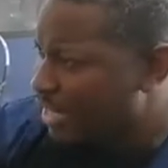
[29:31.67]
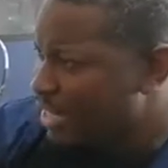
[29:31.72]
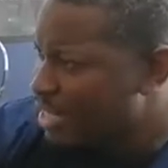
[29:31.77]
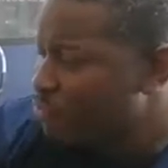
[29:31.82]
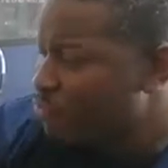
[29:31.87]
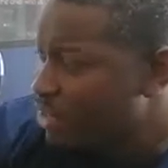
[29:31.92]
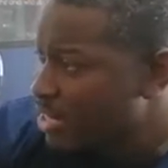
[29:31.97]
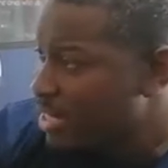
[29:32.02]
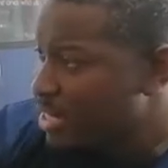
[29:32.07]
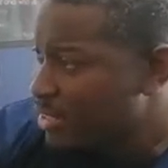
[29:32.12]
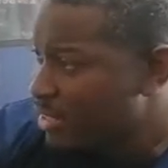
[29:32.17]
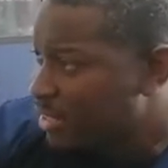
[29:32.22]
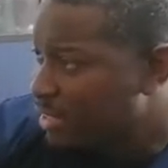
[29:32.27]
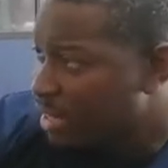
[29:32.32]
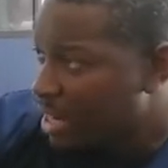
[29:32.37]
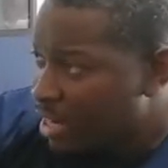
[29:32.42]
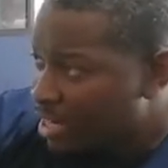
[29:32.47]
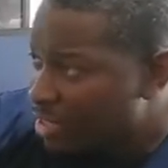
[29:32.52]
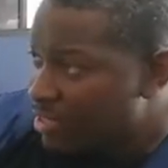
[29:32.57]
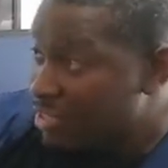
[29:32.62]
he really
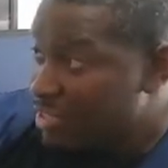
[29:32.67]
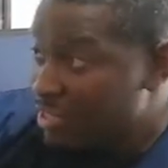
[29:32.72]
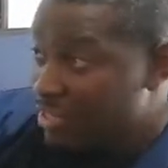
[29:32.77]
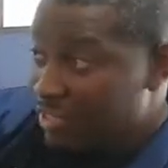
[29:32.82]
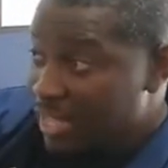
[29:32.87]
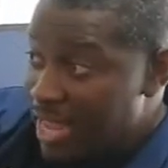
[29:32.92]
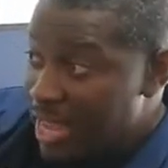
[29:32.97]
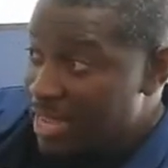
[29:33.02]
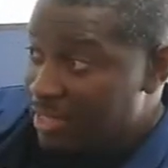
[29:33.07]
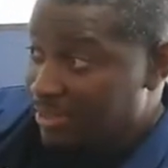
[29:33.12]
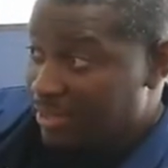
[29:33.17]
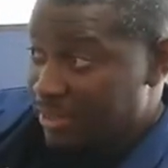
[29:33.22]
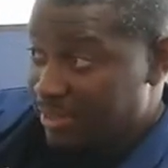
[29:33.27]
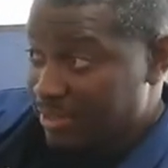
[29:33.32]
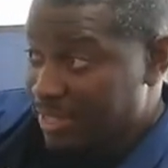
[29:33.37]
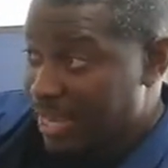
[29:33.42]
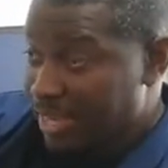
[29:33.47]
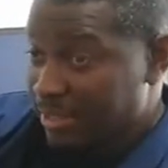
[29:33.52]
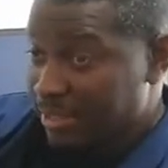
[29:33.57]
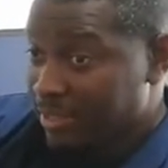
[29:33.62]
understands this.
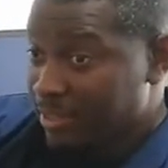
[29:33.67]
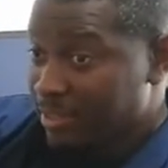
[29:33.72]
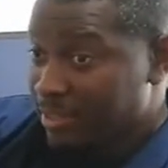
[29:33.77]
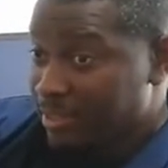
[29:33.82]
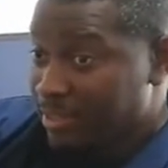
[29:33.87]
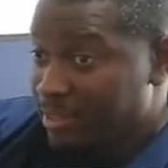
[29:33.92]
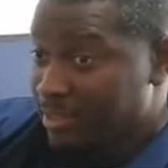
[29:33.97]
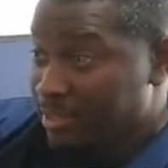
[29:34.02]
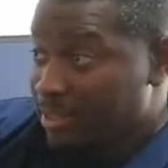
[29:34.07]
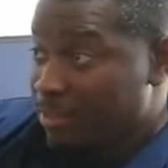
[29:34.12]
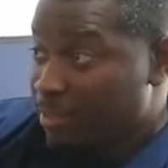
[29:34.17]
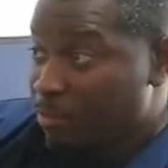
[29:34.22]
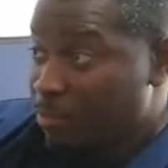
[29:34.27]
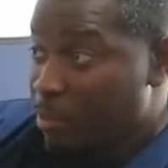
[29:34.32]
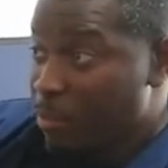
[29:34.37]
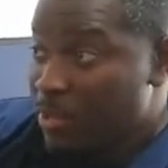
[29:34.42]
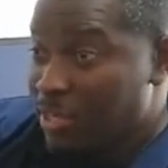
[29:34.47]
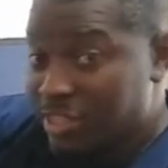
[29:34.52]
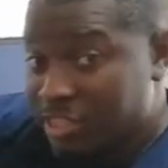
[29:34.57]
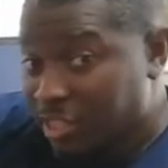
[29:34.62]
Like, right.
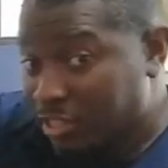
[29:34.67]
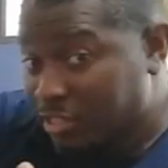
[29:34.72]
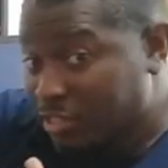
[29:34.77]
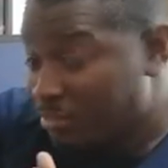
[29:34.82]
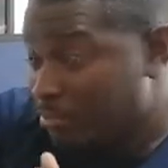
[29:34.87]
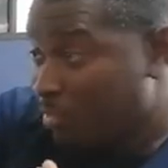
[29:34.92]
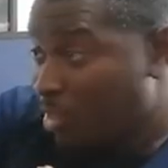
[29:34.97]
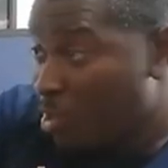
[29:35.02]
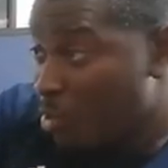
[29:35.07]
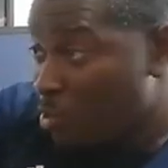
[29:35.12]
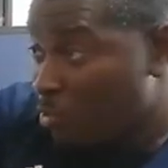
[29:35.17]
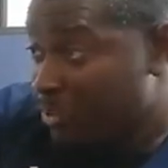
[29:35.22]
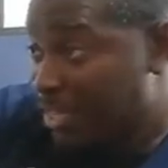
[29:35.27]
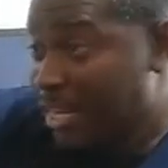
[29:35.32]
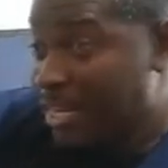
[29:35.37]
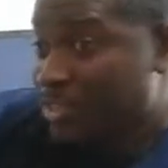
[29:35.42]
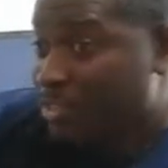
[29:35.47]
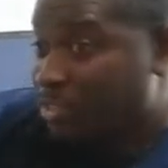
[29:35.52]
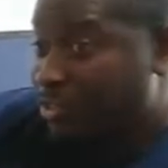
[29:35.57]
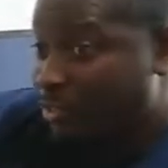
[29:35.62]
When we took them loans,
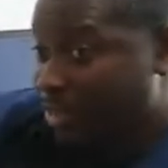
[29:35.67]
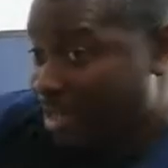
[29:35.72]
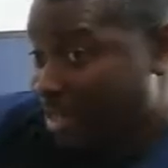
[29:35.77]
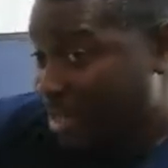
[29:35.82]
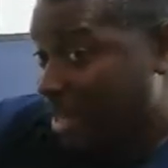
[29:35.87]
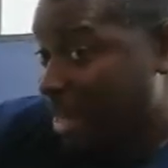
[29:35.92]
like